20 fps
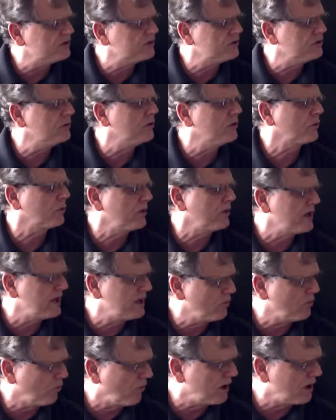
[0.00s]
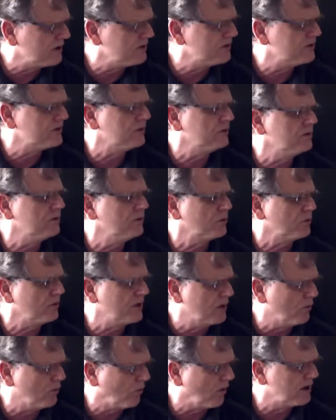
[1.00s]
2, 3, 1, 2, 3,
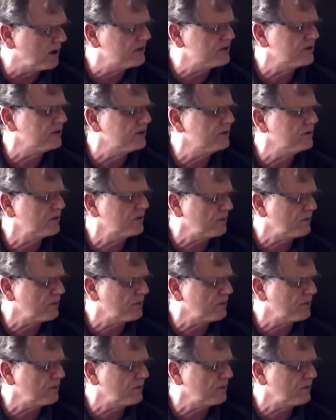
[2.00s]
1, 2, 3,